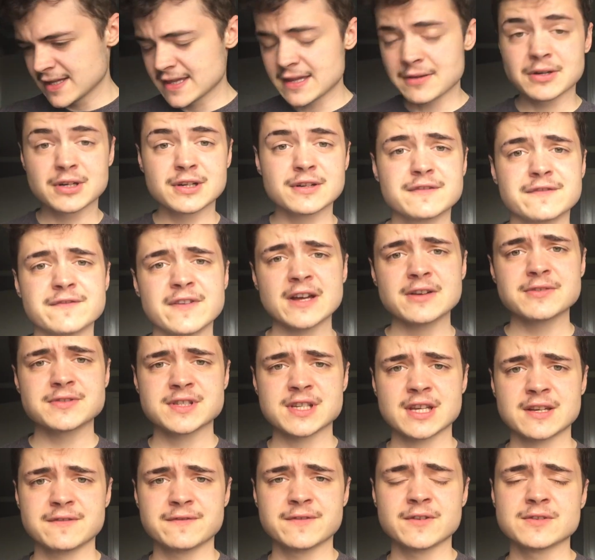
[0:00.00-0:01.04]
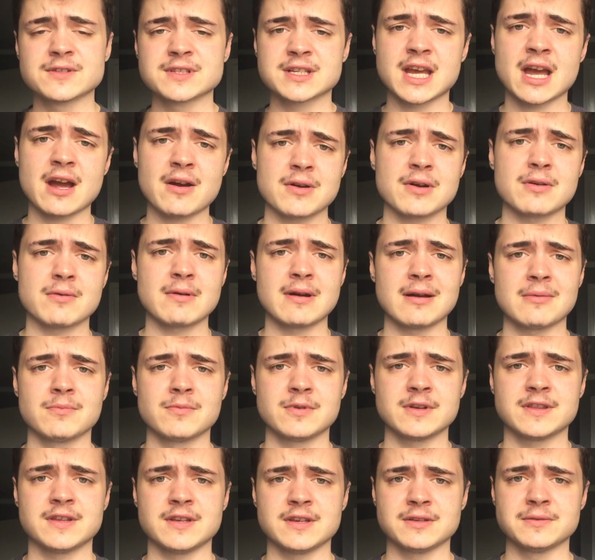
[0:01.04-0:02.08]
They're a good fail-safe food to carry around
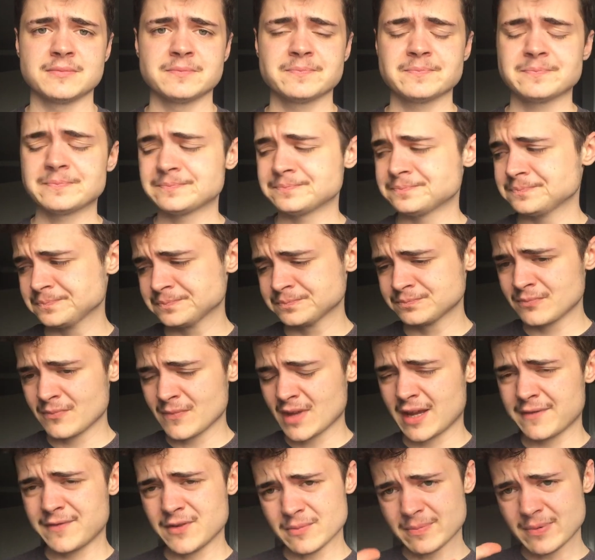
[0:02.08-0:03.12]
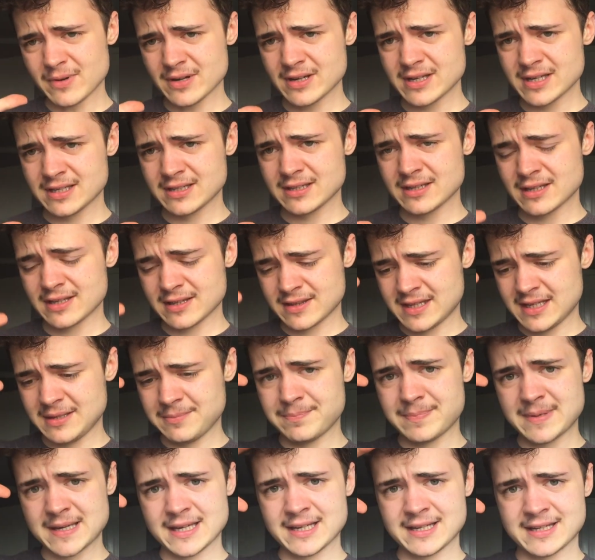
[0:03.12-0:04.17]
with you. If you're buying the
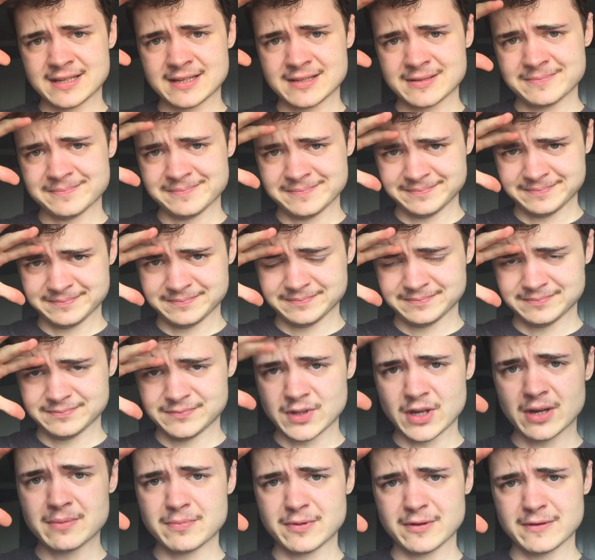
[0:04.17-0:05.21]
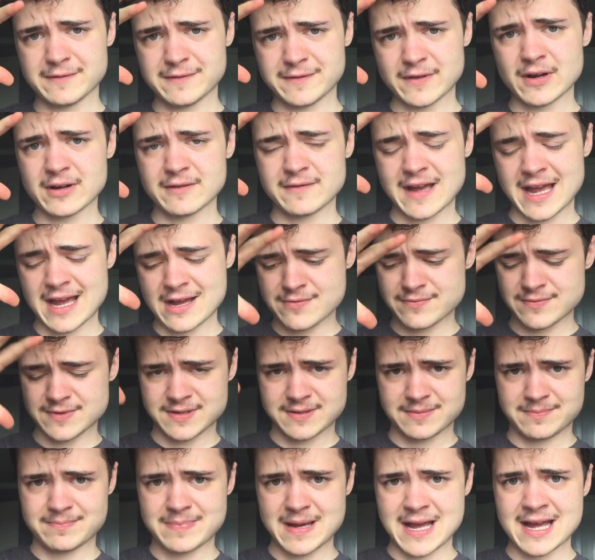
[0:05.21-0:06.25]
big 9.5
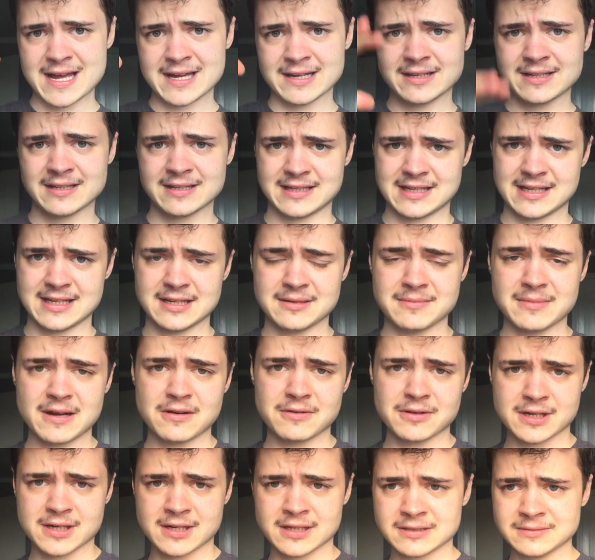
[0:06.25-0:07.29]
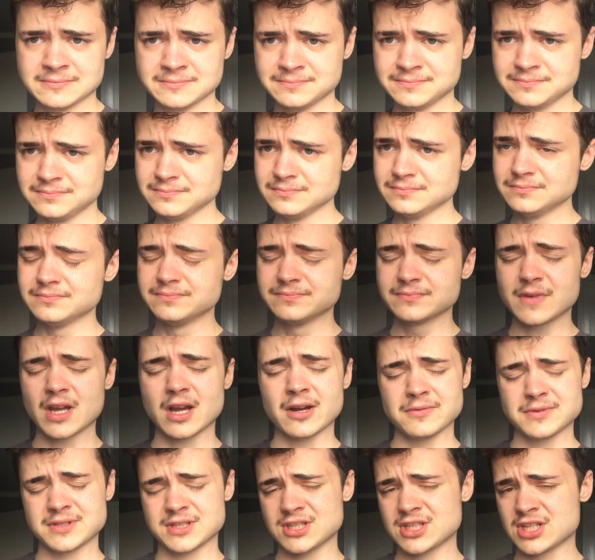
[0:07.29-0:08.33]
ounce bag in America, I
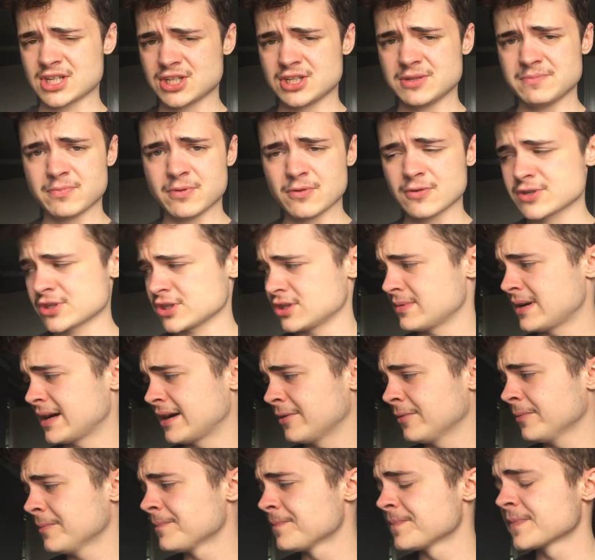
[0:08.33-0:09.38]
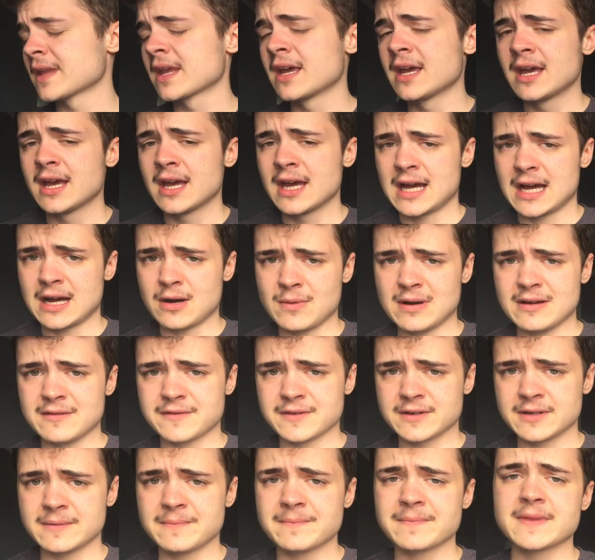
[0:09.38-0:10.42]
would suggest you portion them out.
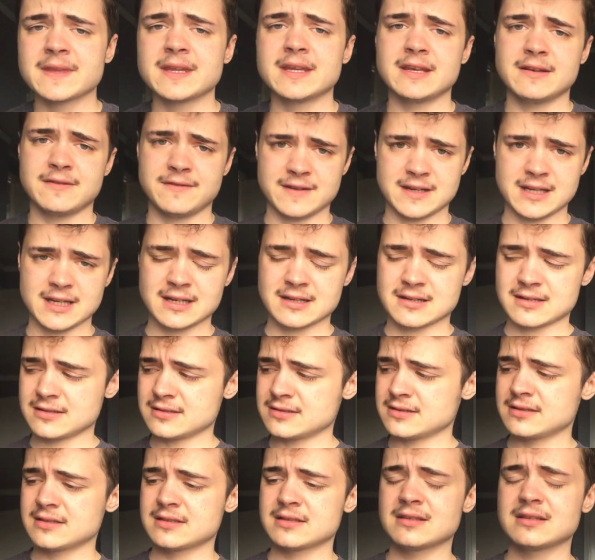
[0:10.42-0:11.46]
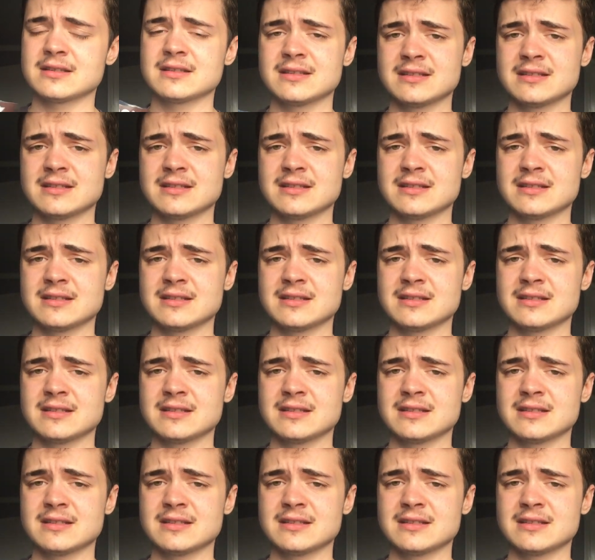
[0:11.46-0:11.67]
However, if in England